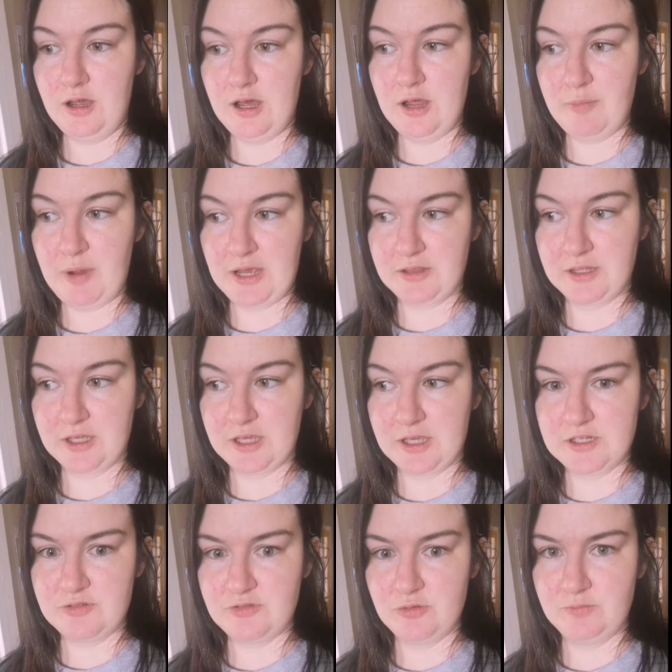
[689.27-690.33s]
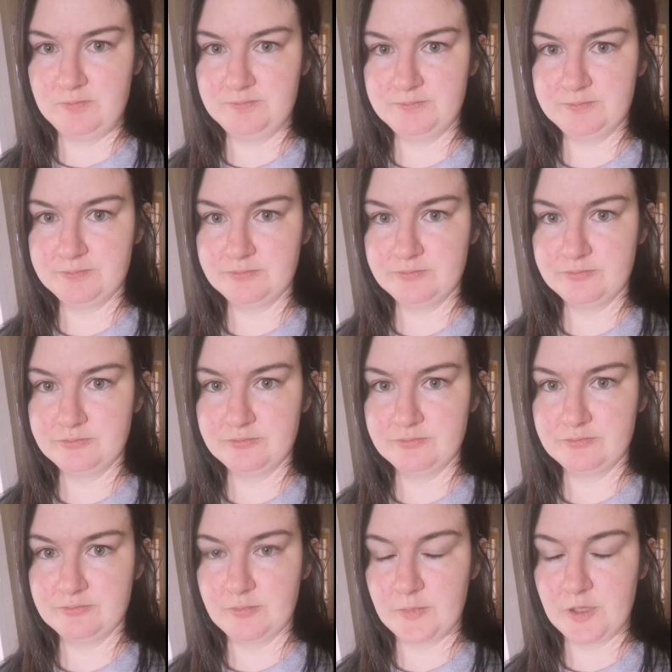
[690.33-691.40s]
and pack the kids' room.
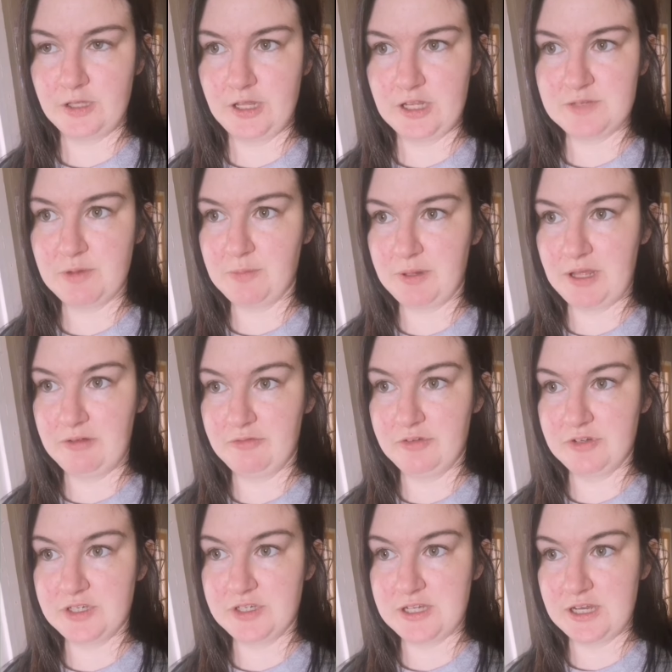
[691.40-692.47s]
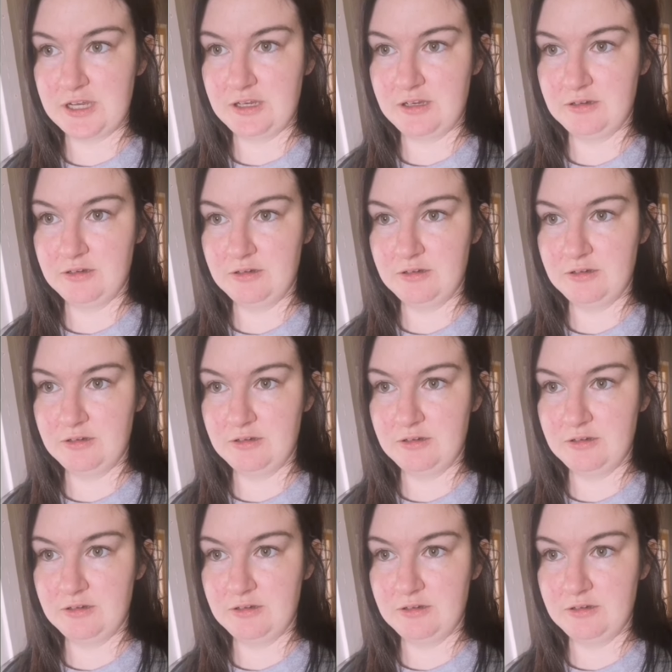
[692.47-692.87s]
that's my plan for today.